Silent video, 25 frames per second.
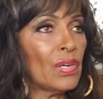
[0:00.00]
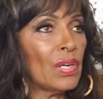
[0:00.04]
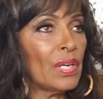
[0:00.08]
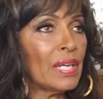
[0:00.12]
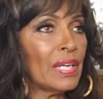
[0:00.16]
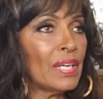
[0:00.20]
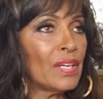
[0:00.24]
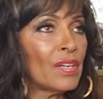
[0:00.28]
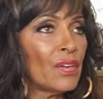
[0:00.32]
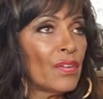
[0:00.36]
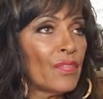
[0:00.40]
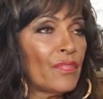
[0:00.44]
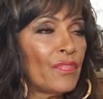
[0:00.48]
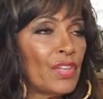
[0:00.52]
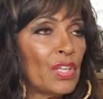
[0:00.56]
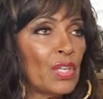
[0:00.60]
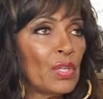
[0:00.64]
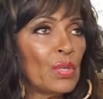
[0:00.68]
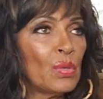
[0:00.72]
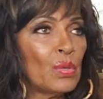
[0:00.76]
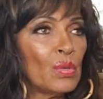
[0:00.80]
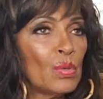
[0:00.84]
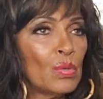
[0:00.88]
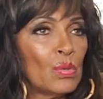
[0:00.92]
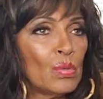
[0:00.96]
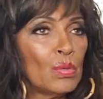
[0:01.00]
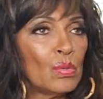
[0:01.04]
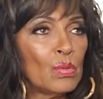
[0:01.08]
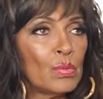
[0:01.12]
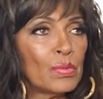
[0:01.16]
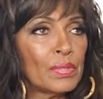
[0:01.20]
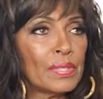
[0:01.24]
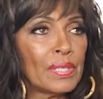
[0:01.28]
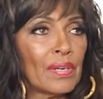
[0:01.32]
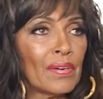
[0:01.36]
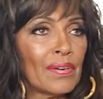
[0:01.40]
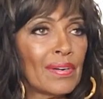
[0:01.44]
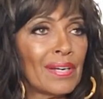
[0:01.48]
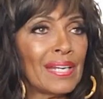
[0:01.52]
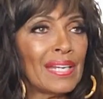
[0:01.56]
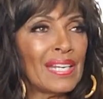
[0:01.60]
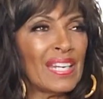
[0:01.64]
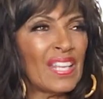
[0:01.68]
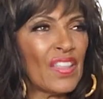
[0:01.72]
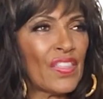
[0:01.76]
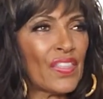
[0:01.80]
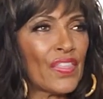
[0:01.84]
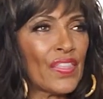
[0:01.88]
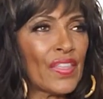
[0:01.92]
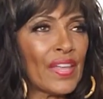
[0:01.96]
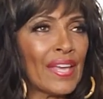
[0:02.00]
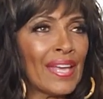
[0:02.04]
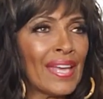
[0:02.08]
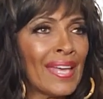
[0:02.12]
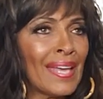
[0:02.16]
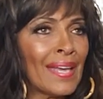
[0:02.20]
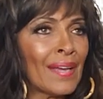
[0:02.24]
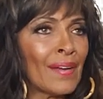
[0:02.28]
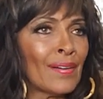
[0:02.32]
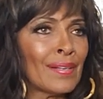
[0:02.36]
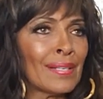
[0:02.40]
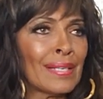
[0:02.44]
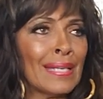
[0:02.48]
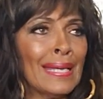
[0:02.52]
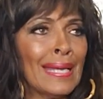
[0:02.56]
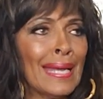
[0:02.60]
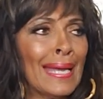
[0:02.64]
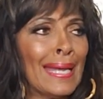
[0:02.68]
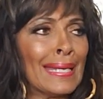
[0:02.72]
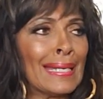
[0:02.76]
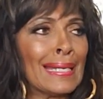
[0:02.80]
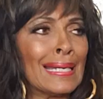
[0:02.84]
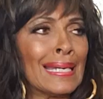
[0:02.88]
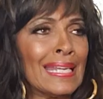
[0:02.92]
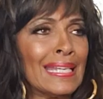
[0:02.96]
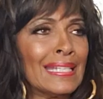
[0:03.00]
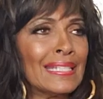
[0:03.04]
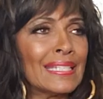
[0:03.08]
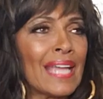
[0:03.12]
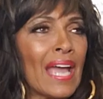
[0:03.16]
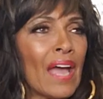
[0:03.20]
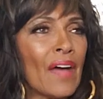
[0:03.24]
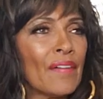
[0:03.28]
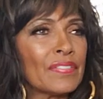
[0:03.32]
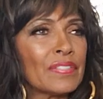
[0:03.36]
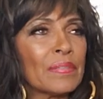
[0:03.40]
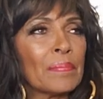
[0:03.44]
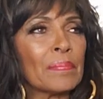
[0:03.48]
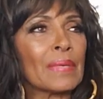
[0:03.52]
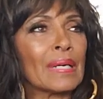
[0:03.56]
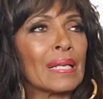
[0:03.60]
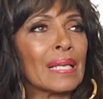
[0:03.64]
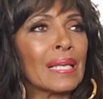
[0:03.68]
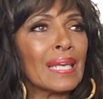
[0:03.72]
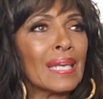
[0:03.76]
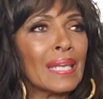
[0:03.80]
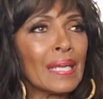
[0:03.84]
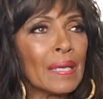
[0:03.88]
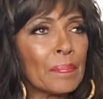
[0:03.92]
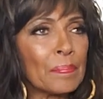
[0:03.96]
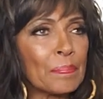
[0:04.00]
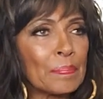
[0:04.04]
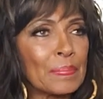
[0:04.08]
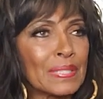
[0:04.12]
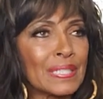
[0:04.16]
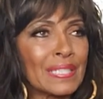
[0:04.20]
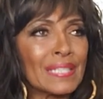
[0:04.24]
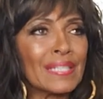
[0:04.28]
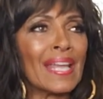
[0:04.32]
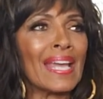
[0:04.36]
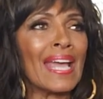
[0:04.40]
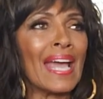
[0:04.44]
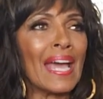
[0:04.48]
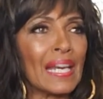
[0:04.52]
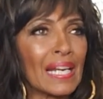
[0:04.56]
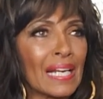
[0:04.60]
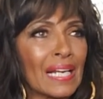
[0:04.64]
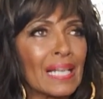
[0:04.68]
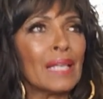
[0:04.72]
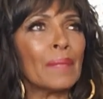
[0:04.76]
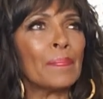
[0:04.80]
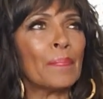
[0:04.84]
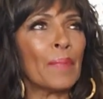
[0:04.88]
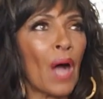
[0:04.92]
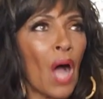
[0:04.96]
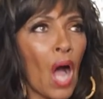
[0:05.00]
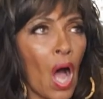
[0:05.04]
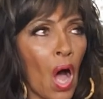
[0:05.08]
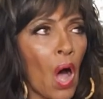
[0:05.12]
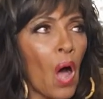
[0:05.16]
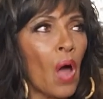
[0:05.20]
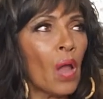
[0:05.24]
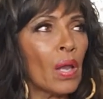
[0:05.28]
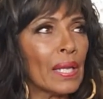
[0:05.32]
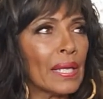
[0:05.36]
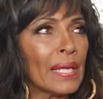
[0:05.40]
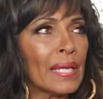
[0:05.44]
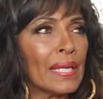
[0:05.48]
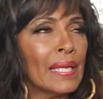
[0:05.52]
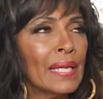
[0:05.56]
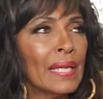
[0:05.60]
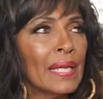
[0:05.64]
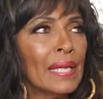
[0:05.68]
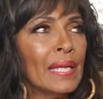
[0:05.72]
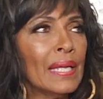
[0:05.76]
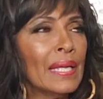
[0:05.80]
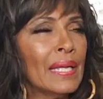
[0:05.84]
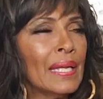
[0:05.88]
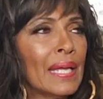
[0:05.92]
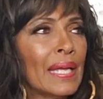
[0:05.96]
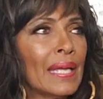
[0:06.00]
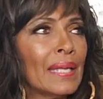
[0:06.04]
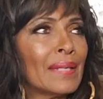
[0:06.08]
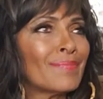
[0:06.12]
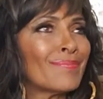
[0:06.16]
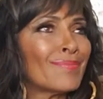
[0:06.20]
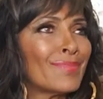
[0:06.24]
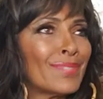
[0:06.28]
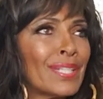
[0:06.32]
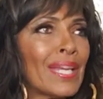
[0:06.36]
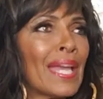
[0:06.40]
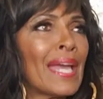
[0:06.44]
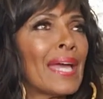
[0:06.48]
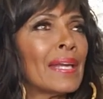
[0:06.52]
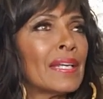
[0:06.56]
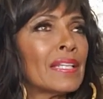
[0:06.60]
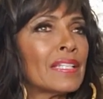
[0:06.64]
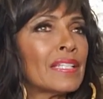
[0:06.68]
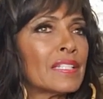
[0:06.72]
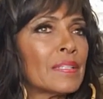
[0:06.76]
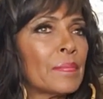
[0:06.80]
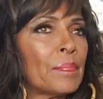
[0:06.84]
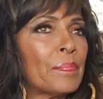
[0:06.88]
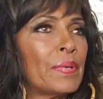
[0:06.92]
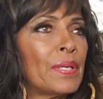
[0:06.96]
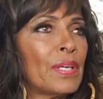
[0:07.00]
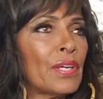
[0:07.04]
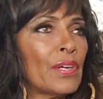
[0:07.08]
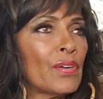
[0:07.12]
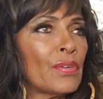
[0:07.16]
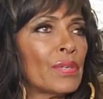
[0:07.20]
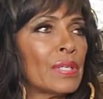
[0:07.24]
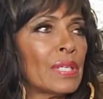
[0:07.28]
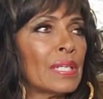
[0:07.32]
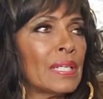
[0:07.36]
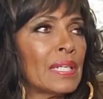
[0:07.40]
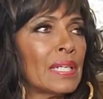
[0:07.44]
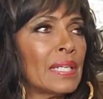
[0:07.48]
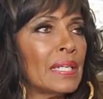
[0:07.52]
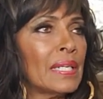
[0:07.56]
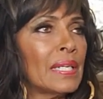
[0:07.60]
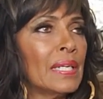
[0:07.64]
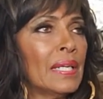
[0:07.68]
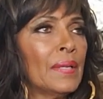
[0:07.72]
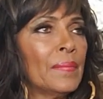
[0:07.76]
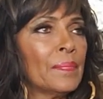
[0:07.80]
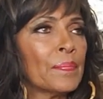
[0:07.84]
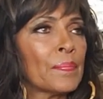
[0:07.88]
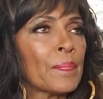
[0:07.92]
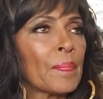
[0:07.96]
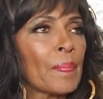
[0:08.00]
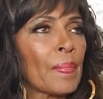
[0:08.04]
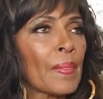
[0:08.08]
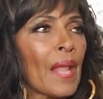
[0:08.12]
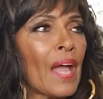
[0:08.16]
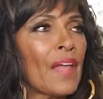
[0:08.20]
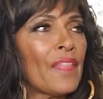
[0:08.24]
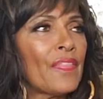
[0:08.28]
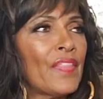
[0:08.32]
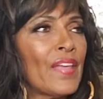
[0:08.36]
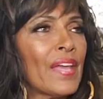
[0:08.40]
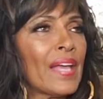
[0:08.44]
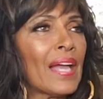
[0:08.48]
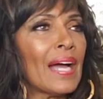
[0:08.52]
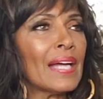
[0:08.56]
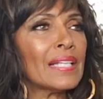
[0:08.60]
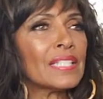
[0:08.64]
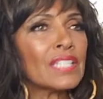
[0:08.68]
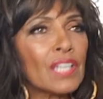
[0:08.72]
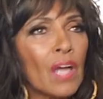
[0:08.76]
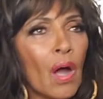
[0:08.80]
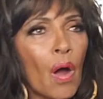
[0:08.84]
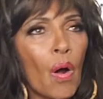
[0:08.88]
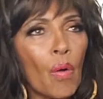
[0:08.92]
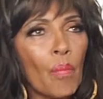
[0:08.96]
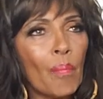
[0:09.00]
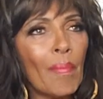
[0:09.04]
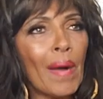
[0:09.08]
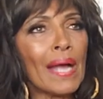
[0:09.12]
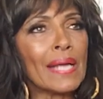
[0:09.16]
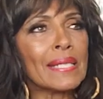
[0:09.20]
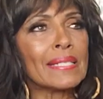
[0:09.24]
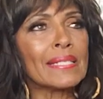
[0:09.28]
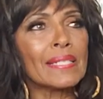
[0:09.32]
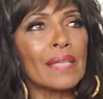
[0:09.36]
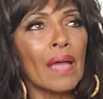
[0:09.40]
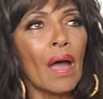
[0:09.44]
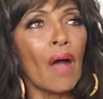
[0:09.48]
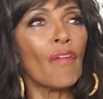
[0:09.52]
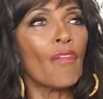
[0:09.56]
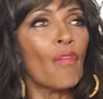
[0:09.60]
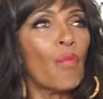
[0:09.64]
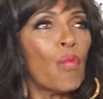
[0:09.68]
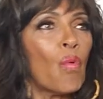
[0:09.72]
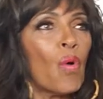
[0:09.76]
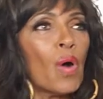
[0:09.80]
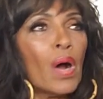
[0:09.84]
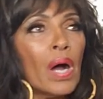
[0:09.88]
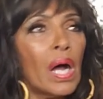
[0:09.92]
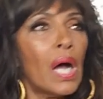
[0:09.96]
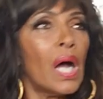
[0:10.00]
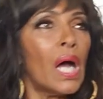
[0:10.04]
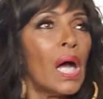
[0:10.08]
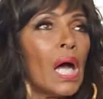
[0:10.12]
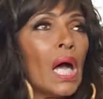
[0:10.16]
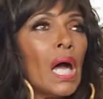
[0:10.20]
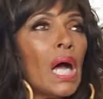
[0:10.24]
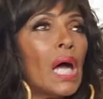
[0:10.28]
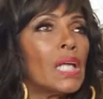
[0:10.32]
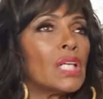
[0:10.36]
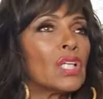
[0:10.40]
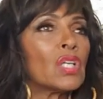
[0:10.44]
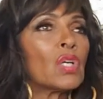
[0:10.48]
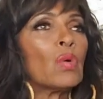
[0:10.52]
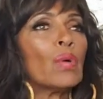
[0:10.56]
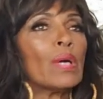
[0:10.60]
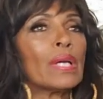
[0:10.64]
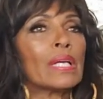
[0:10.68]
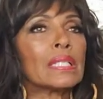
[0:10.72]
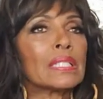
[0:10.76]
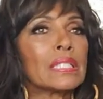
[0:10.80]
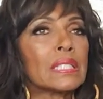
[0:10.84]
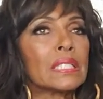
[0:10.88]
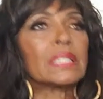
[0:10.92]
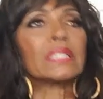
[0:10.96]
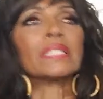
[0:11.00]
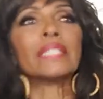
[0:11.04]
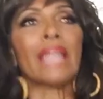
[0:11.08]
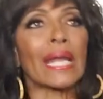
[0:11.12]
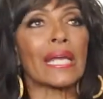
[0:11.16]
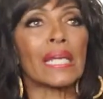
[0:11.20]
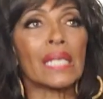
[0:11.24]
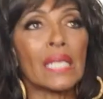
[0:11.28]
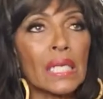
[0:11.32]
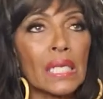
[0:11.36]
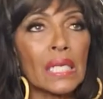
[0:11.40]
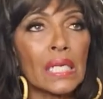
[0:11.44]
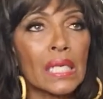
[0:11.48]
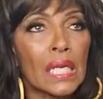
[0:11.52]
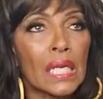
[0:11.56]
interviewed or anything, or at least have some clips. They had a clip of Holly and Janice appeared in it. I think I saw myself 1 quick second